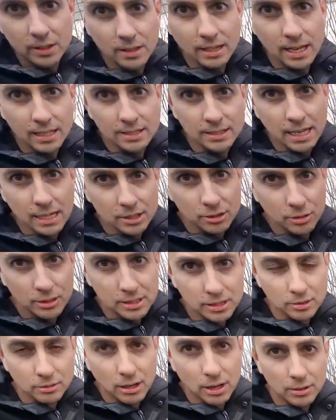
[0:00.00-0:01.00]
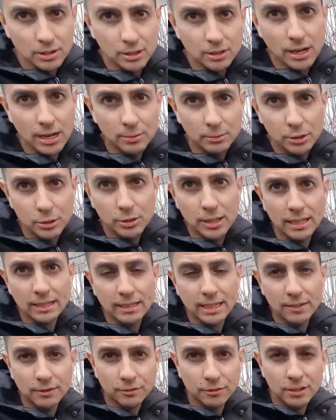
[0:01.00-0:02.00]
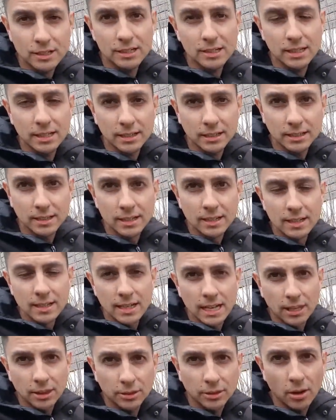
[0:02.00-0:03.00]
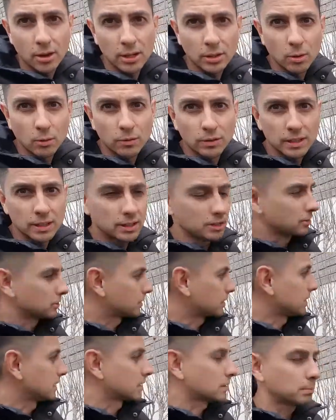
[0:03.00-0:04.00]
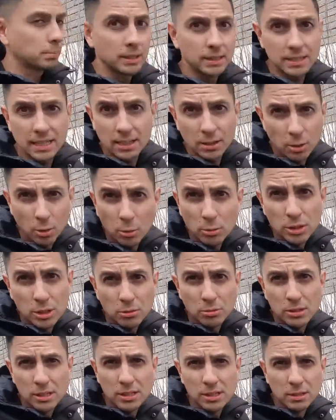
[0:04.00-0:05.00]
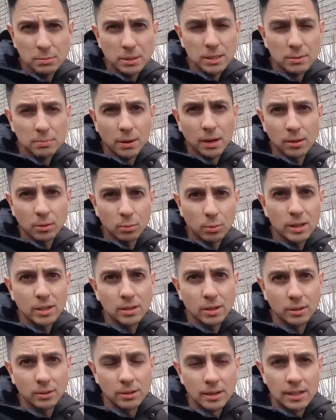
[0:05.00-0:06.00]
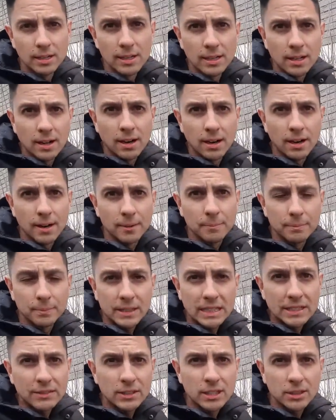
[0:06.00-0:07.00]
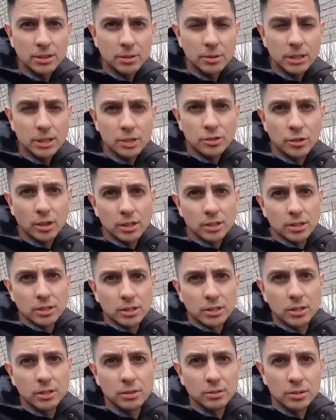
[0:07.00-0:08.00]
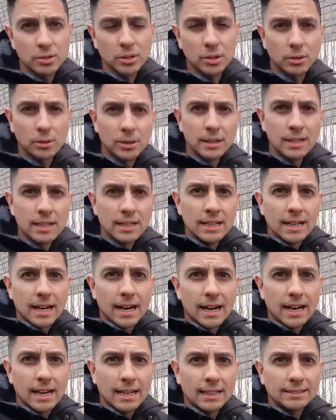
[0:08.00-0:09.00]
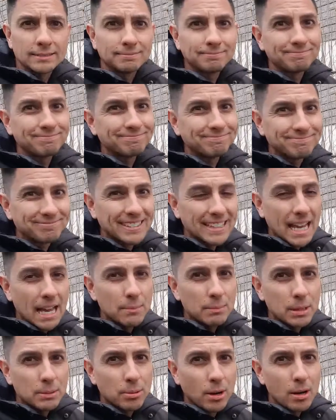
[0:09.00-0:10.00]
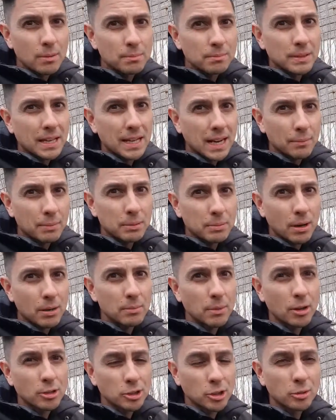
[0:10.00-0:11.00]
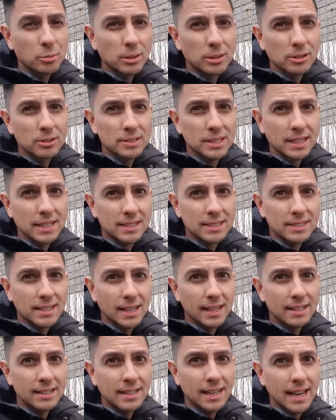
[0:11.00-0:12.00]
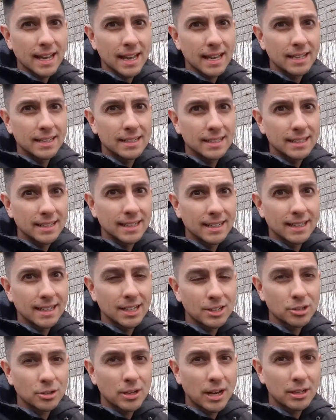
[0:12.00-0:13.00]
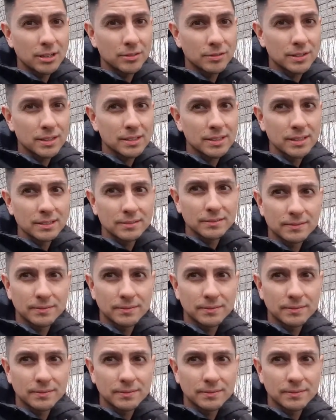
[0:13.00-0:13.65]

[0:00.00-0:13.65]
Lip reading: and saturates the ground here, and when you get that freezing and thawing over the years, it splits. And it always usually splits by the window, even in new construction too. So can be a problem, cannot be a problem. I'll show you what it looks like inside, and I'll show you how you fix it.